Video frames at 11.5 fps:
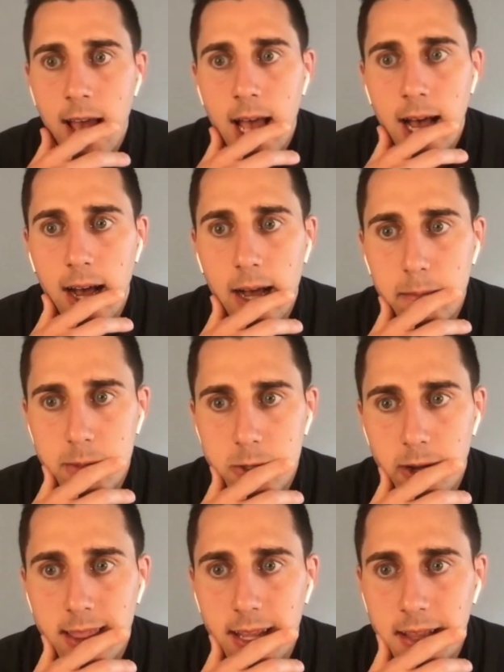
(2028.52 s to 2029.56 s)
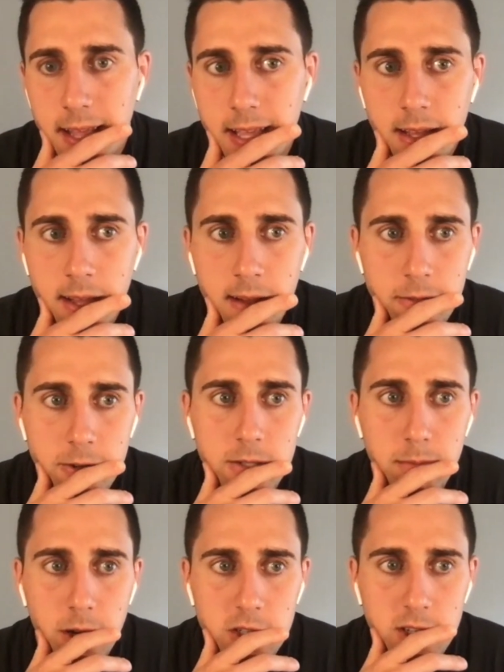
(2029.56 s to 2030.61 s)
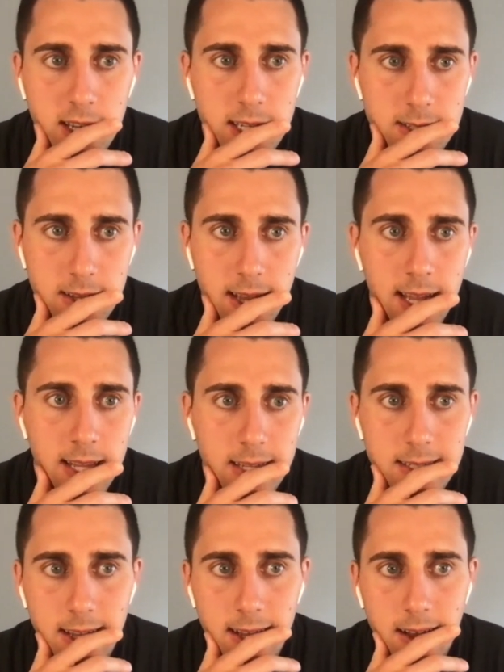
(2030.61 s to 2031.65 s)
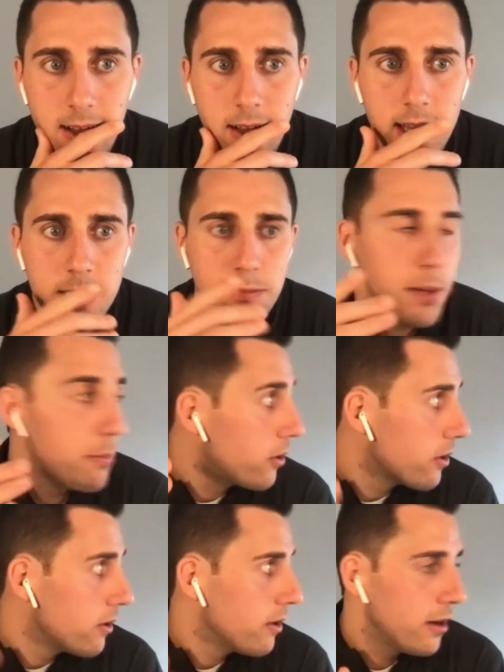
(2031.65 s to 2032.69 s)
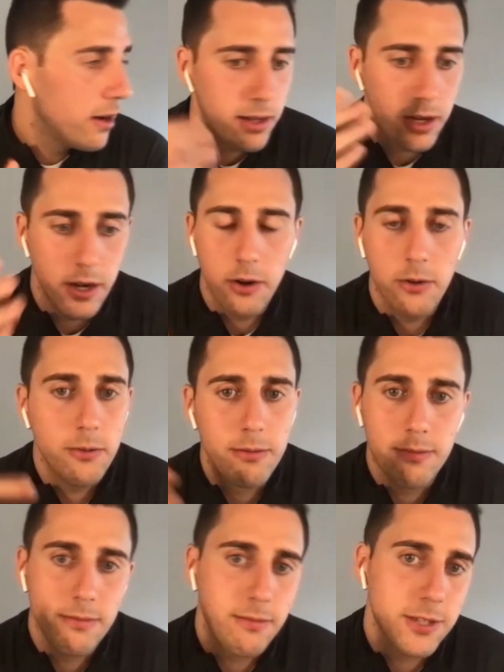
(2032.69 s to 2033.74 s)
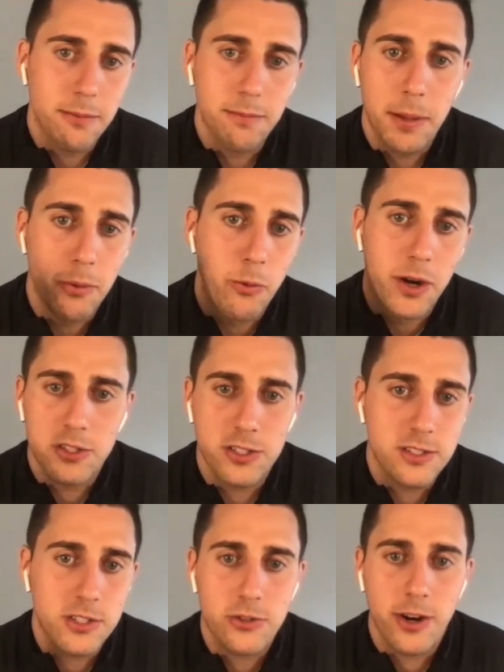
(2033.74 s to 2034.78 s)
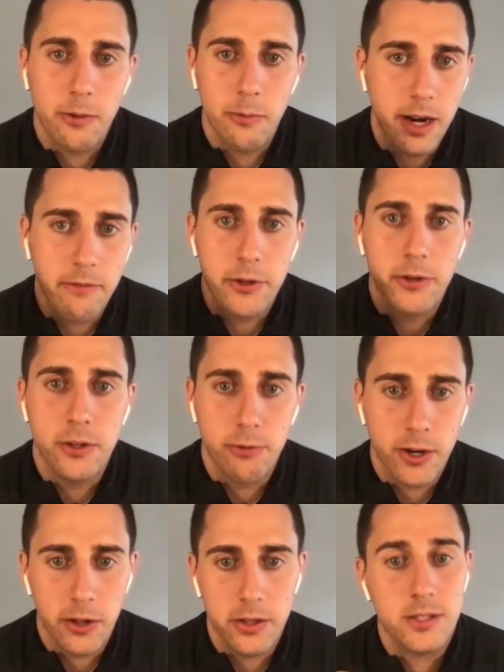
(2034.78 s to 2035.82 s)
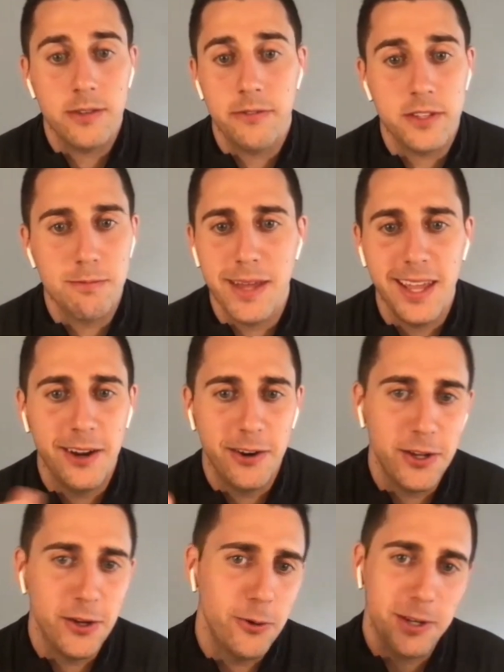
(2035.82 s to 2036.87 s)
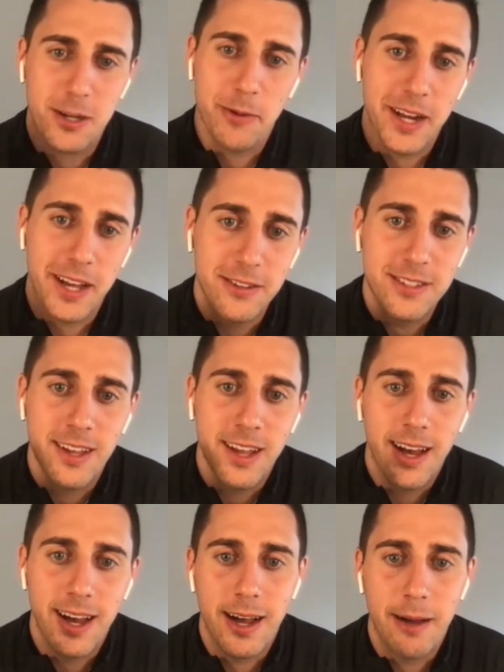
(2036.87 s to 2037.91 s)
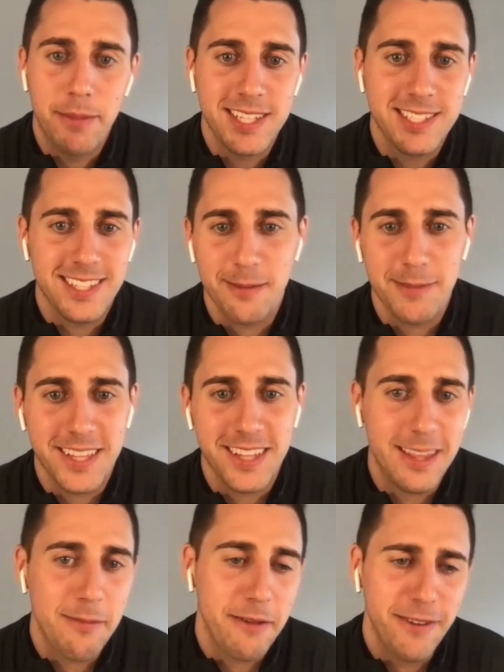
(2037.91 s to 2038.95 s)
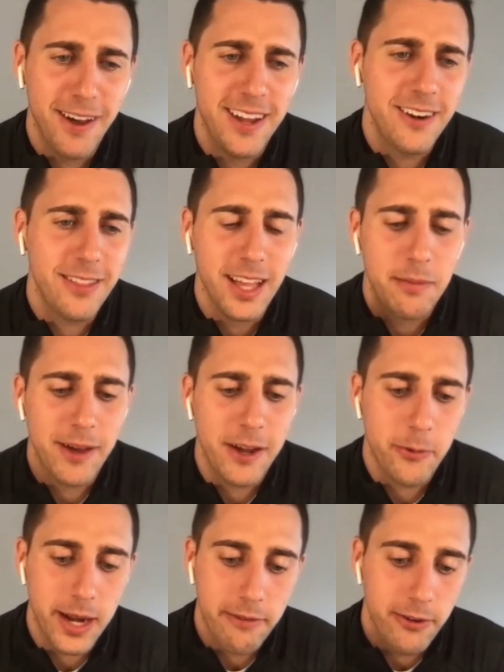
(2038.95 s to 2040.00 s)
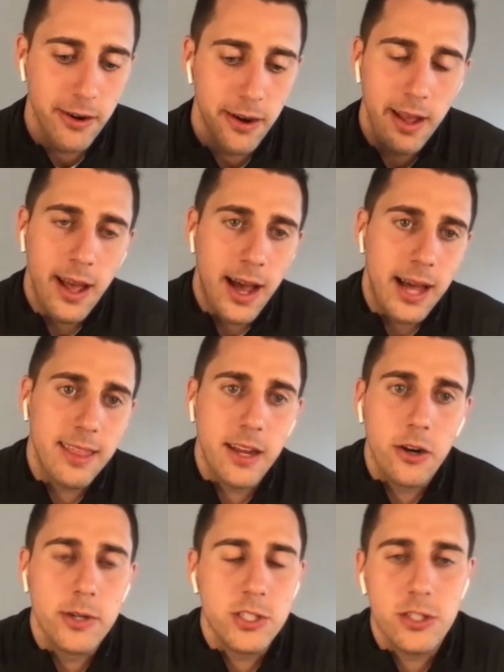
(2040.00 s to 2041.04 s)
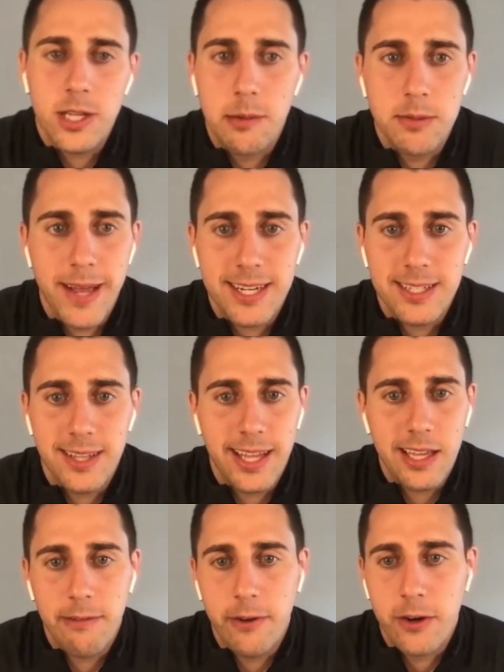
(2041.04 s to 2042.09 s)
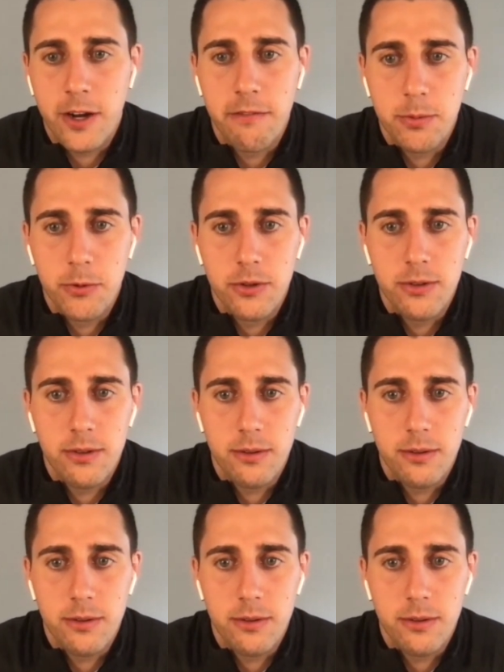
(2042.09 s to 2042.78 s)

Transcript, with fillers: Um, so I think like for as much as, as, uh, as people are, you know, some people want to just discredit whatever you do, regardless if it's me or you or someone else uh, based on something that they may find or think about or whatever. I think it always just comes back to like if you're comfortable,